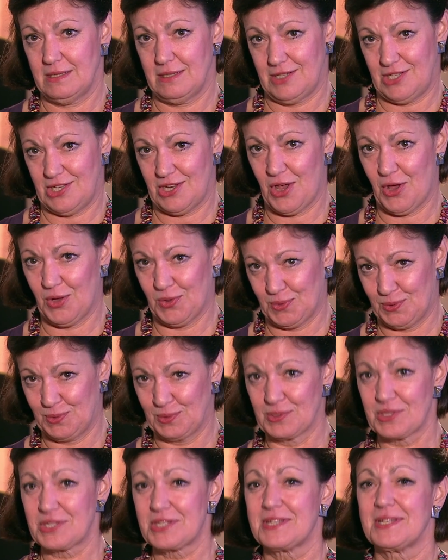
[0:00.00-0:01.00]
to
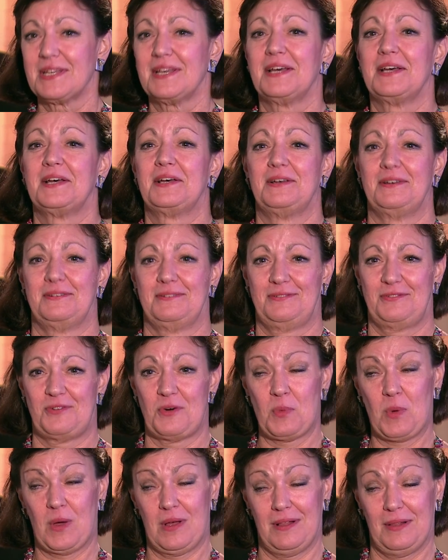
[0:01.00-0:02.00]
hold for a
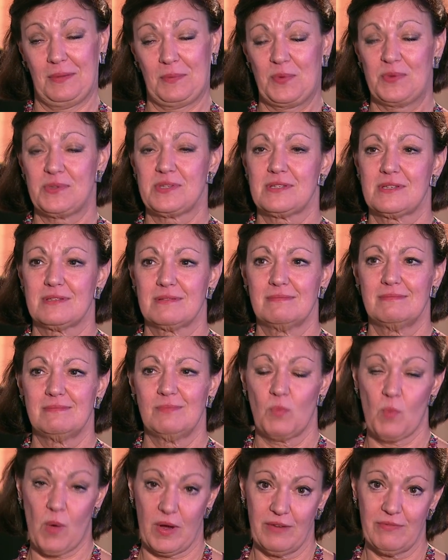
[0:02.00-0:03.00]
while was
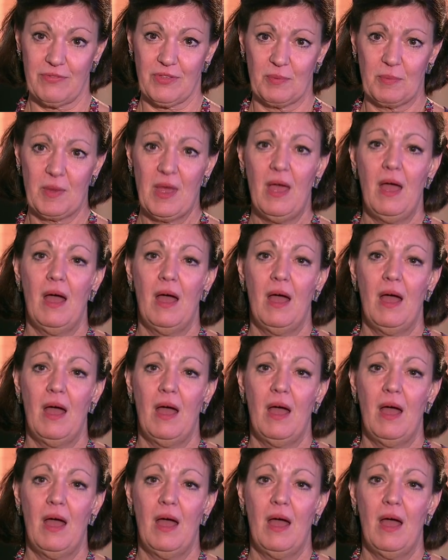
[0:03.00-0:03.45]
one of them.